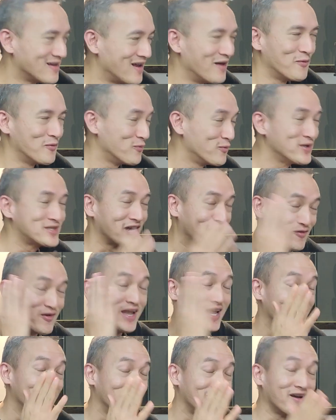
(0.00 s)
Now, which I
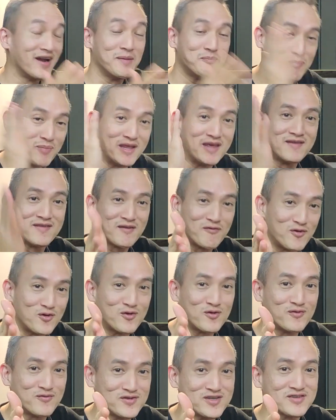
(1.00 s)
really regret. Please, if
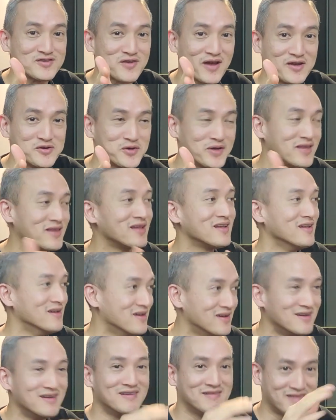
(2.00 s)
you just graduated,
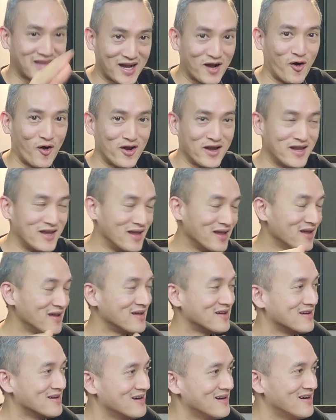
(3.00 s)
take a holiday, go